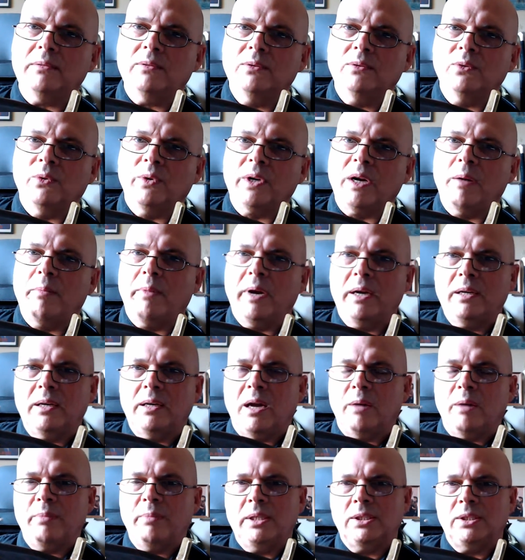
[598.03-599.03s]
it, what I might
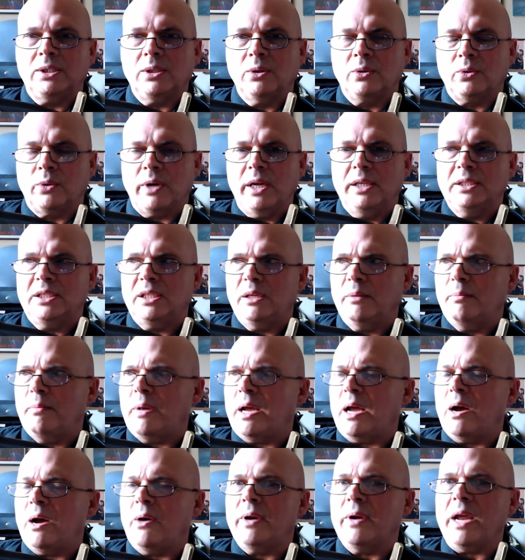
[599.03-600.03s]
not be so crazy
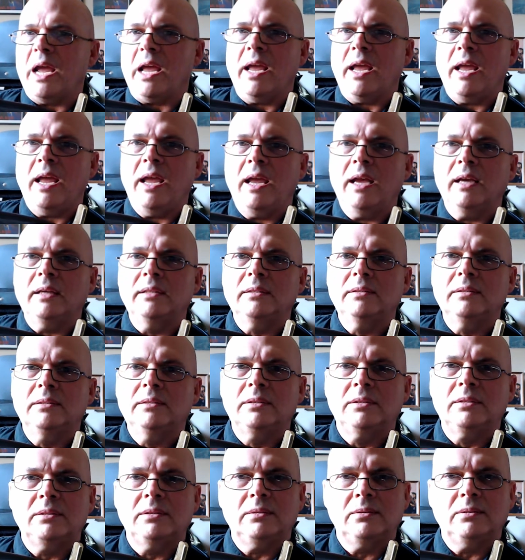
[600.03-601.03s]
about,
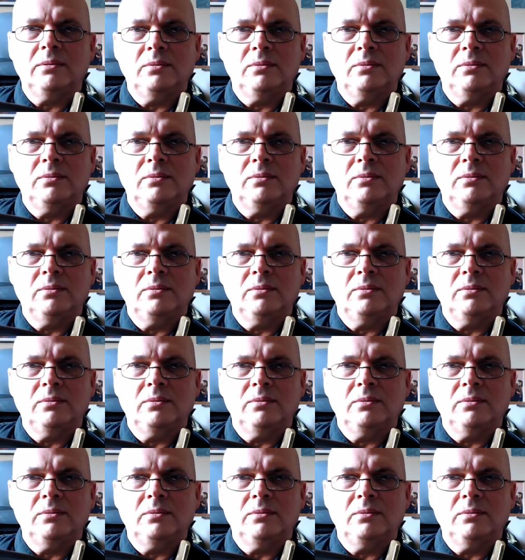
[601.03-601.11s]
and